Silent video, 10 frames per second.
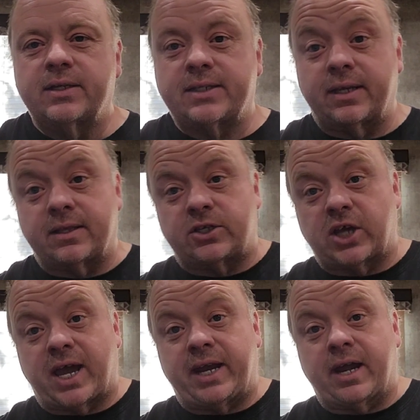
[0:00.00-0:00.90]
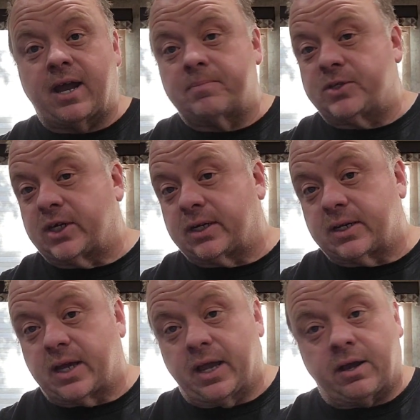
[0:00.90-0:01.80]
see the shiny
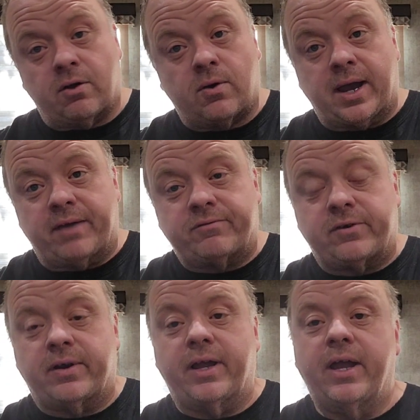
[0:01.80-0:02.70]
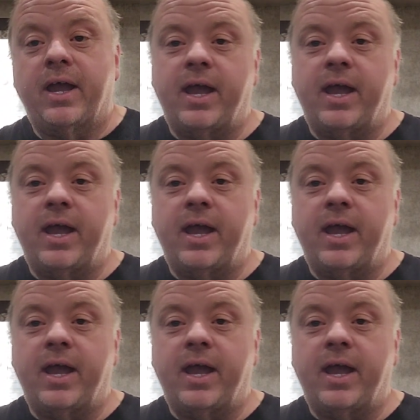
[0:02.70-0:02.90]
object and go after it,